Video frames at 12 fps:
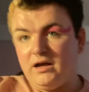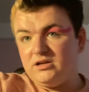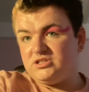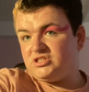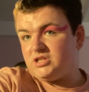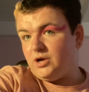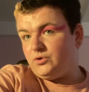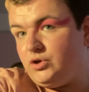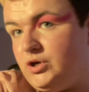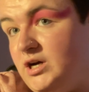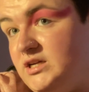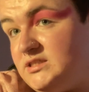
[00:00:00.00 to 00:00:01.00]
so
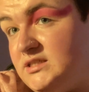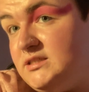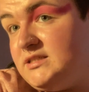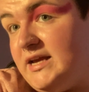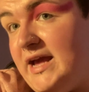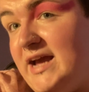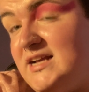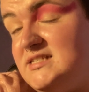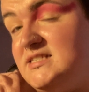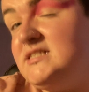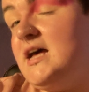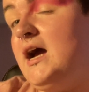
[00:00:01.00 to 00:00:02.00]
you guys can see
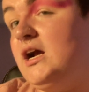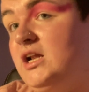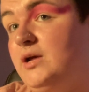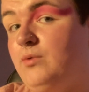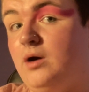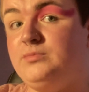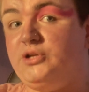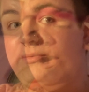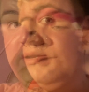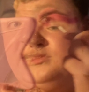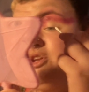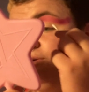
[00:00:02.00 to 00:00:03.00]
exactly what I'm doing.
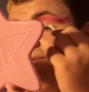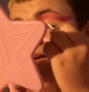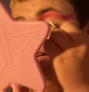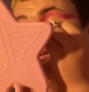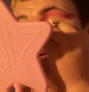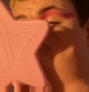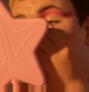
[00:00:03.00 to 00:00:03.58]
What I'm doing